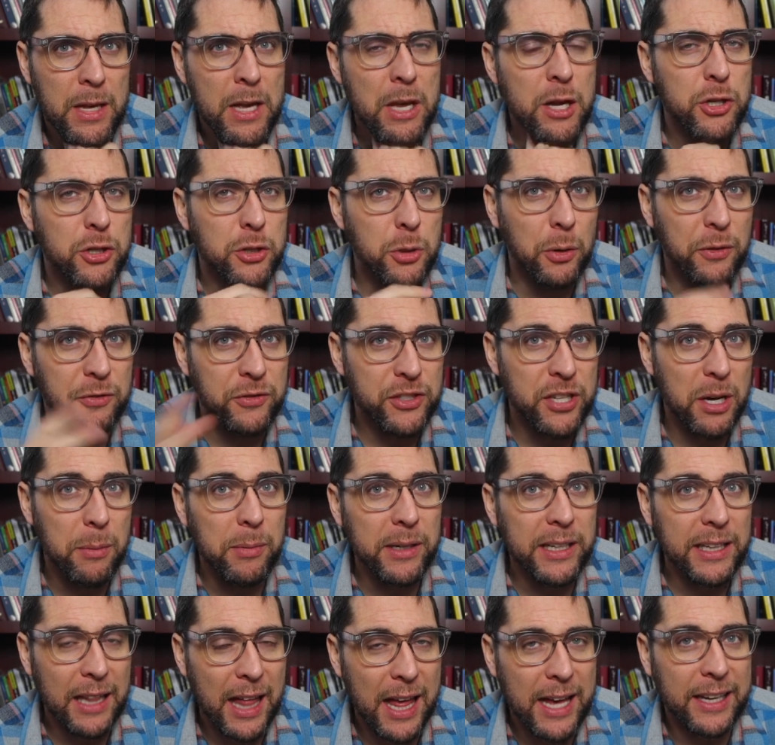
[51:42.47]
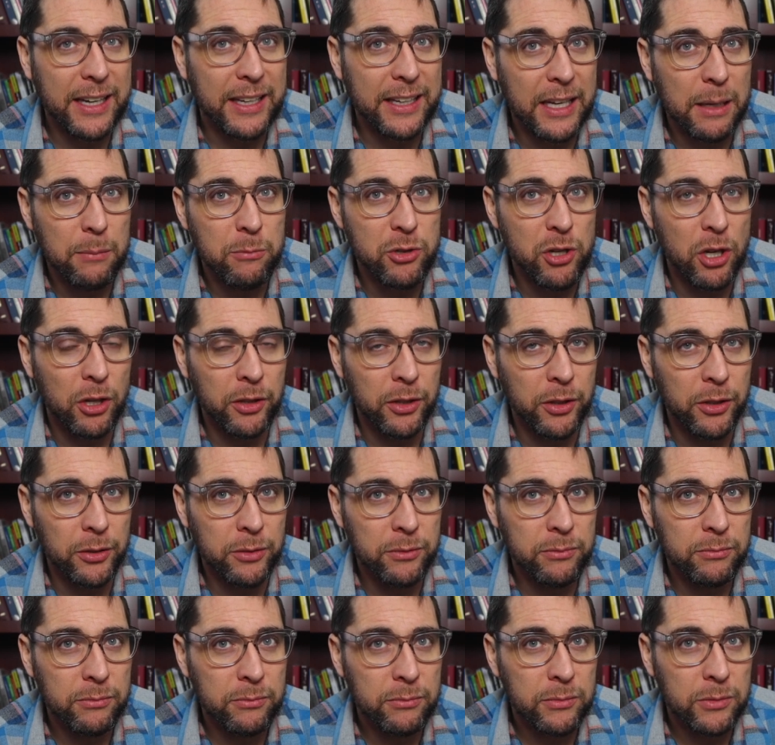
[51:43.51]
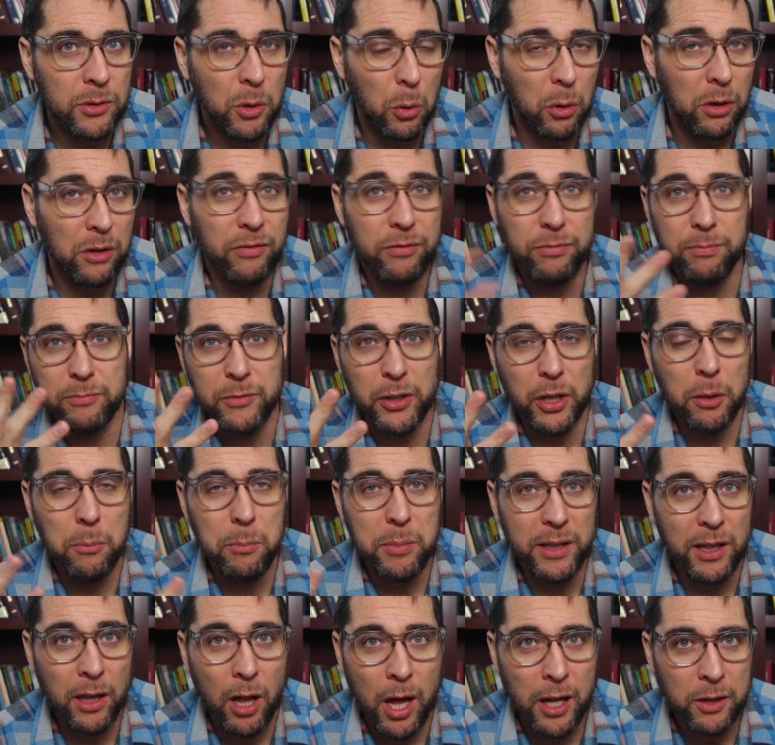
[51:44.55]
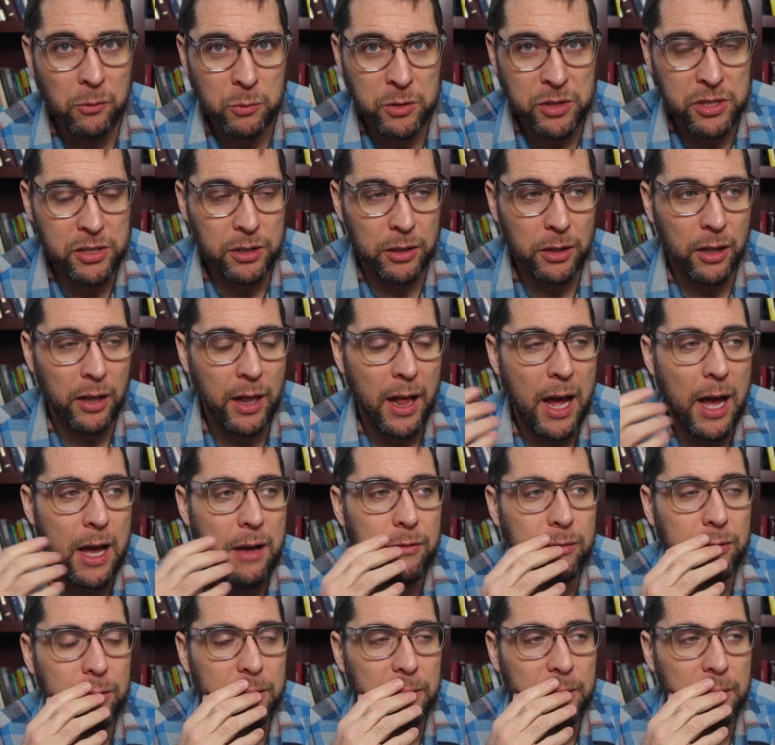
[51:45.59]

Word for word: So if somebody like a Kim Jong Un, or if you know Bin Laden was still alive,